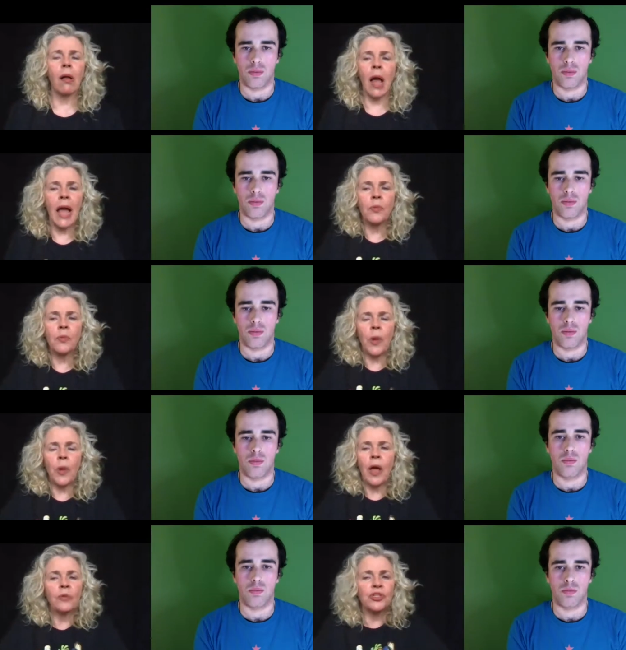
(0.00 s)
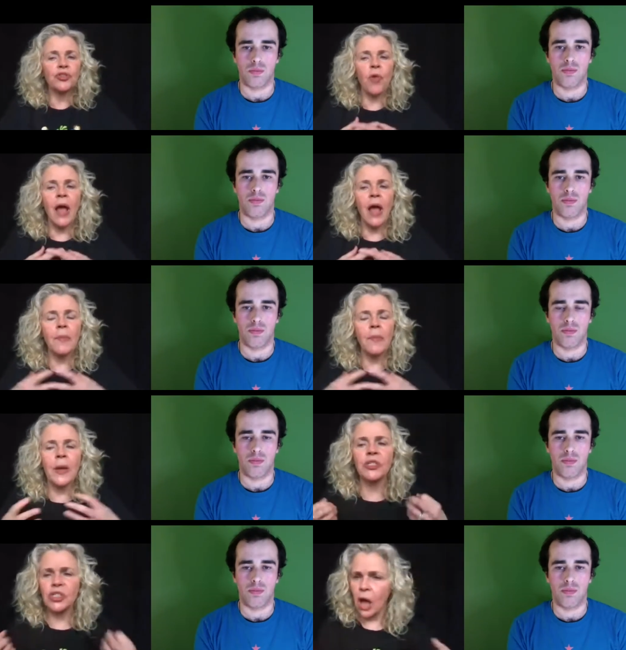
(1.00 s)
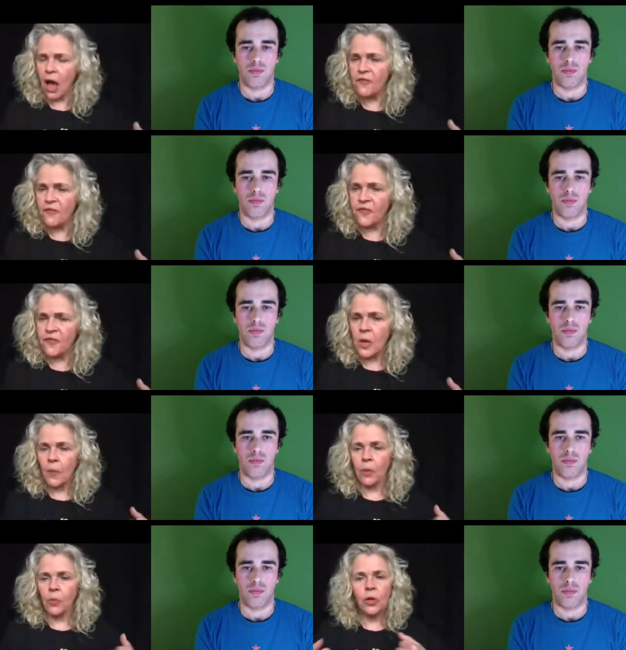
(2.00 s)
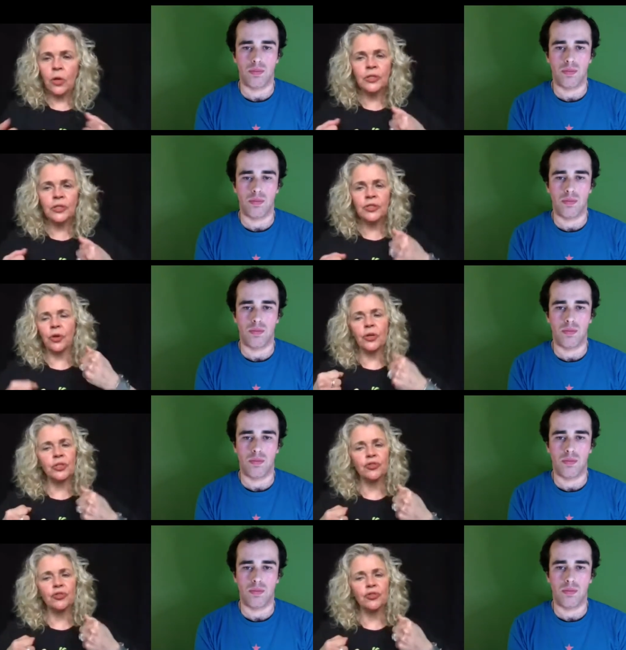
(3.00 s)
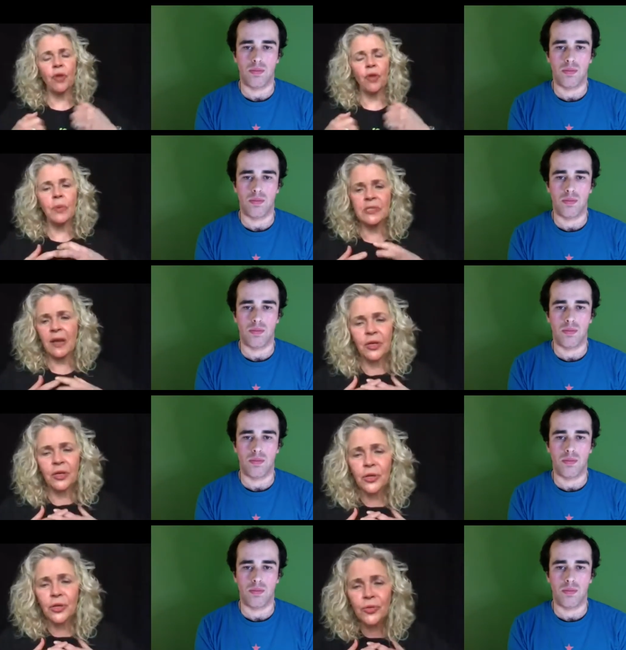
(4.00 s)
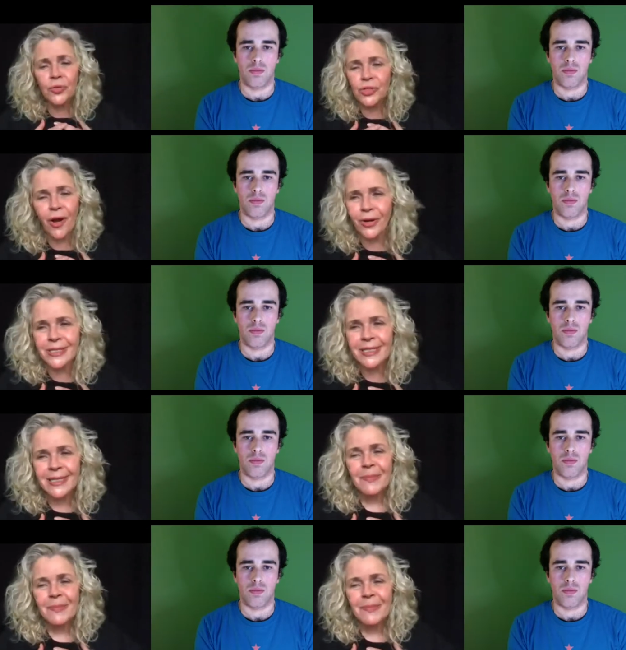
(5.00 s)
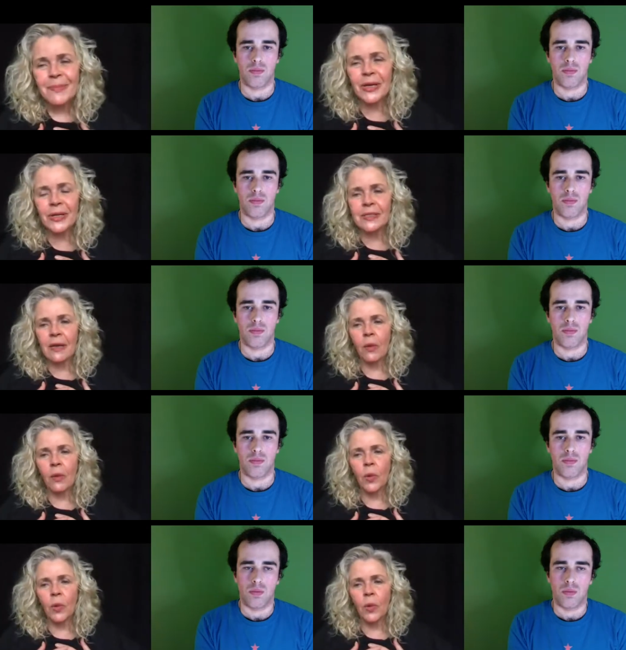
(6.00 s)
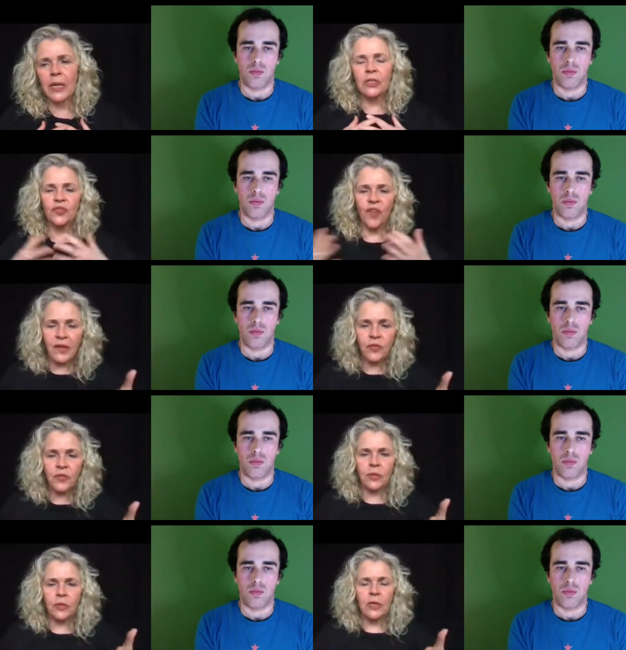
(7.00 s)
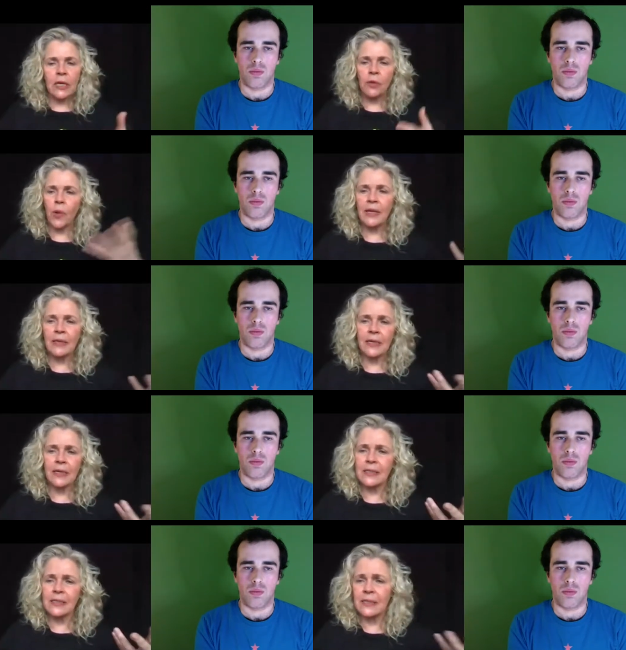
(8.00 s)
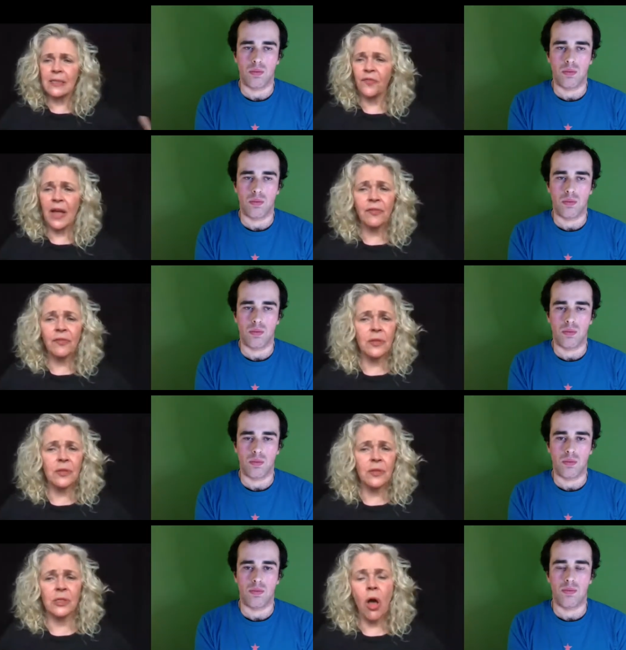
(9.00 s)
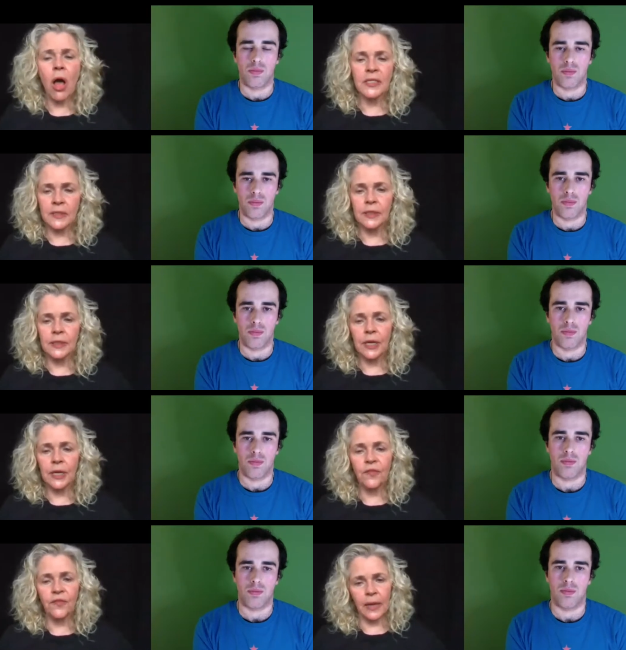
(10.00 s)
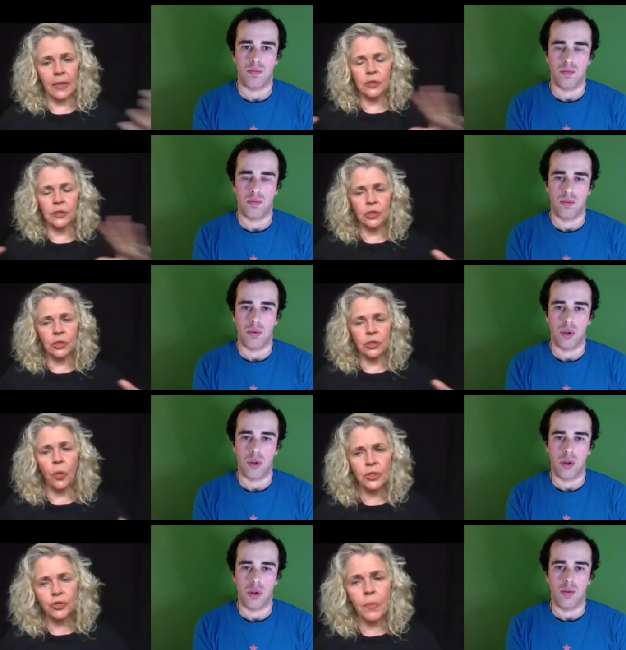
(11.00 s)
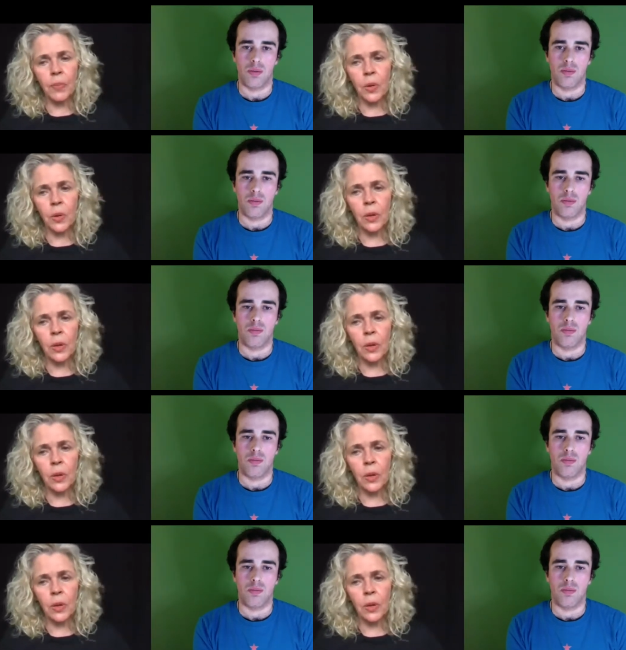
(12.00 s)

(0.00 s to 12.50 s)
Speaker 1: I I would mm. describe him as tough, but I would all just also describe him as having a huge heart, because uh, when he meets Fievel, he recognizes that Fievel is lost and terrified and in so much trouble,